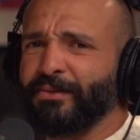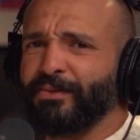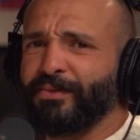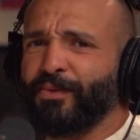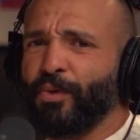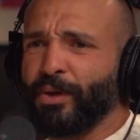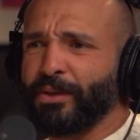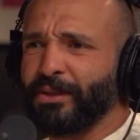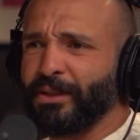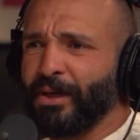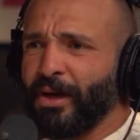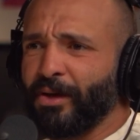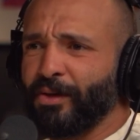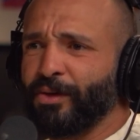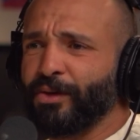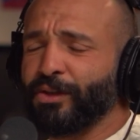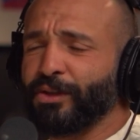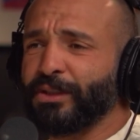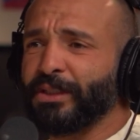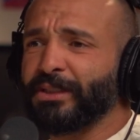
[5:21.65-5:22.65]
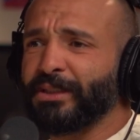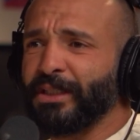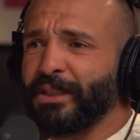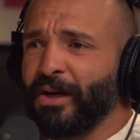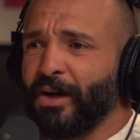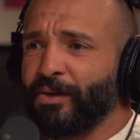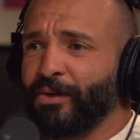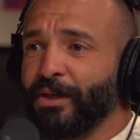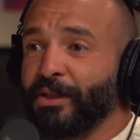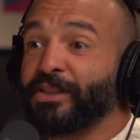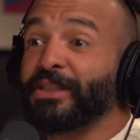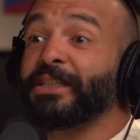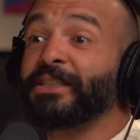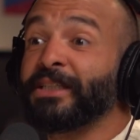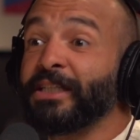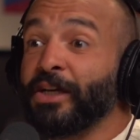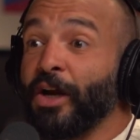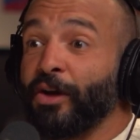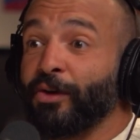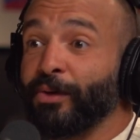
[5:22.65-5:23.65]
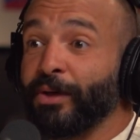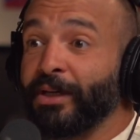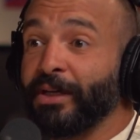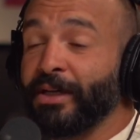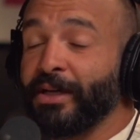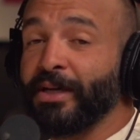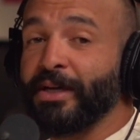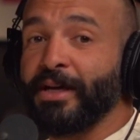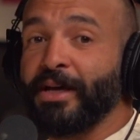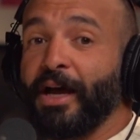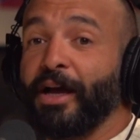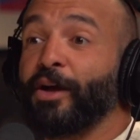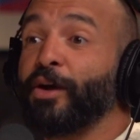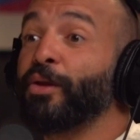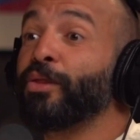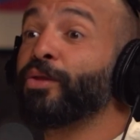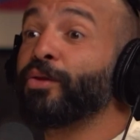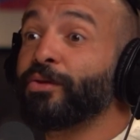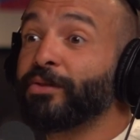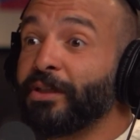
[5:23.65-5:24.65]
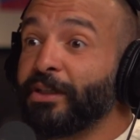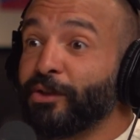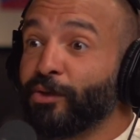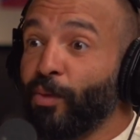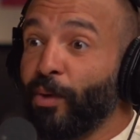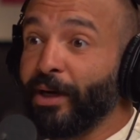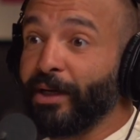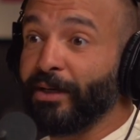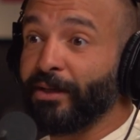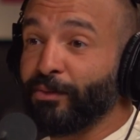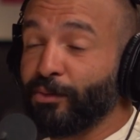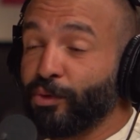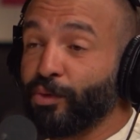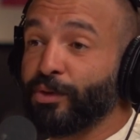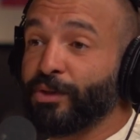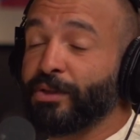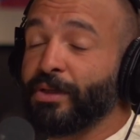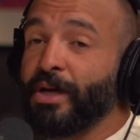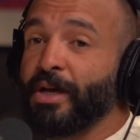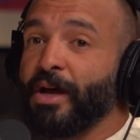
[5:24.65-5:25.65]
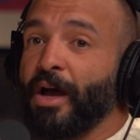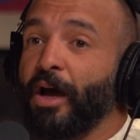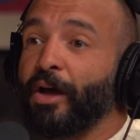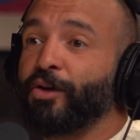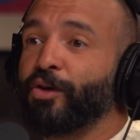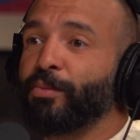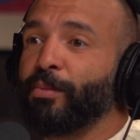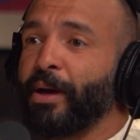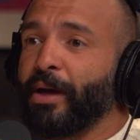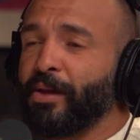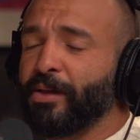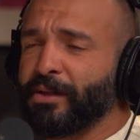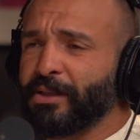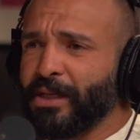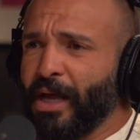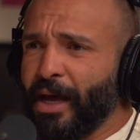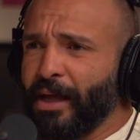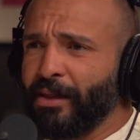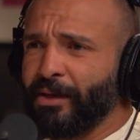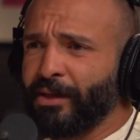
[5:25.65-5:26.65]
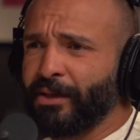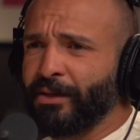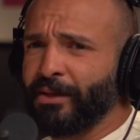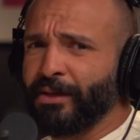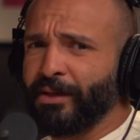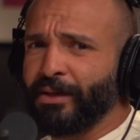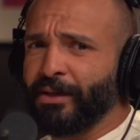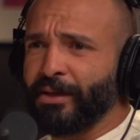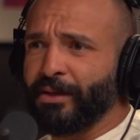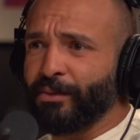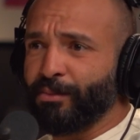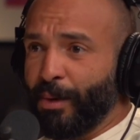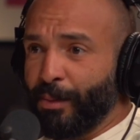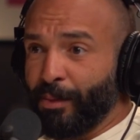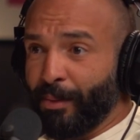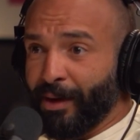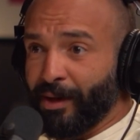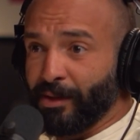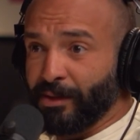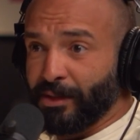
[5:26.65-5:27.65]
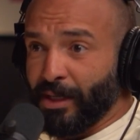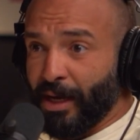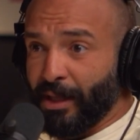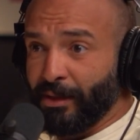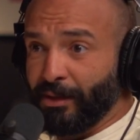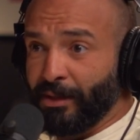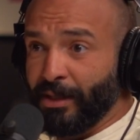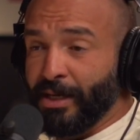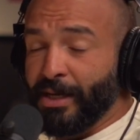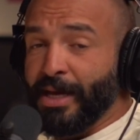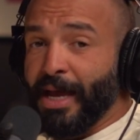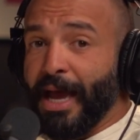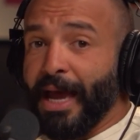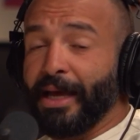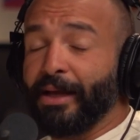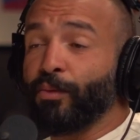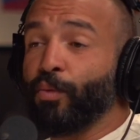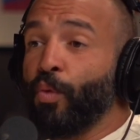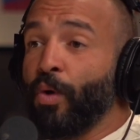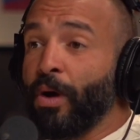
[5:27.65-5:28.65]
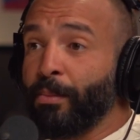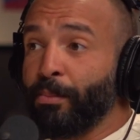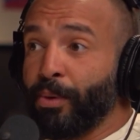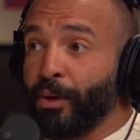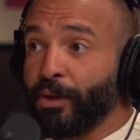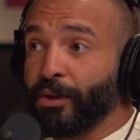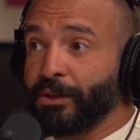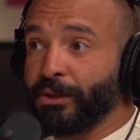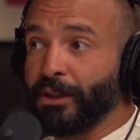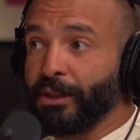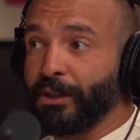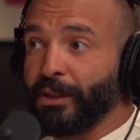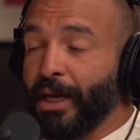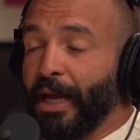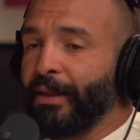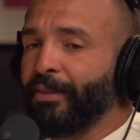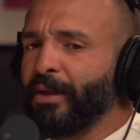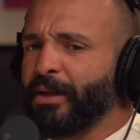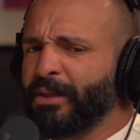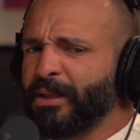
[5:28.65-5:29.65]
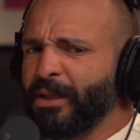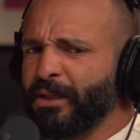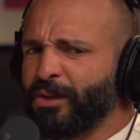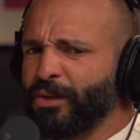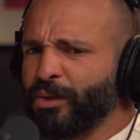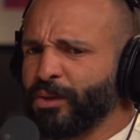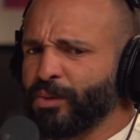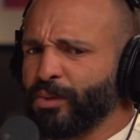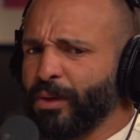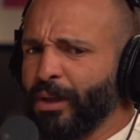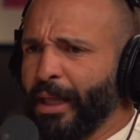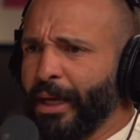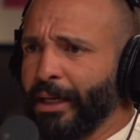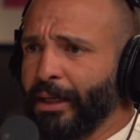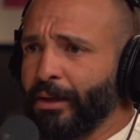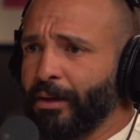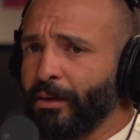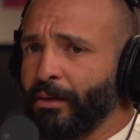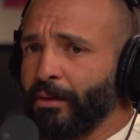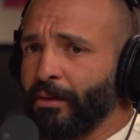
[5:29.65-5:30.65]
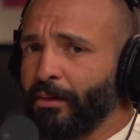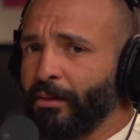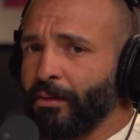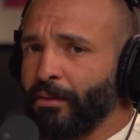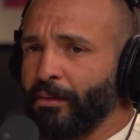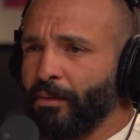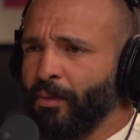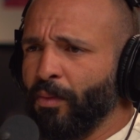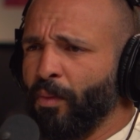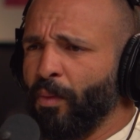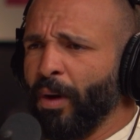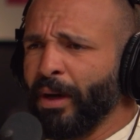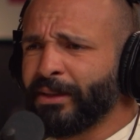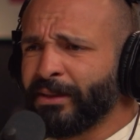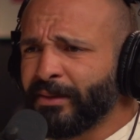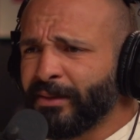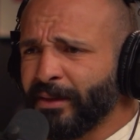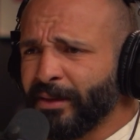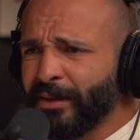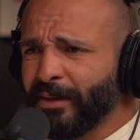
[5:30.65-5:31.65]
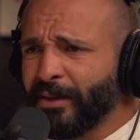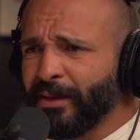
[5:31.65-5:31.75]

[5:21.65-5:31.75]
1400 or 1600. 1600. I got a 1320, which was under Michael Seiler. Remember Michael Seiler? And one person. And the teachers were like, what?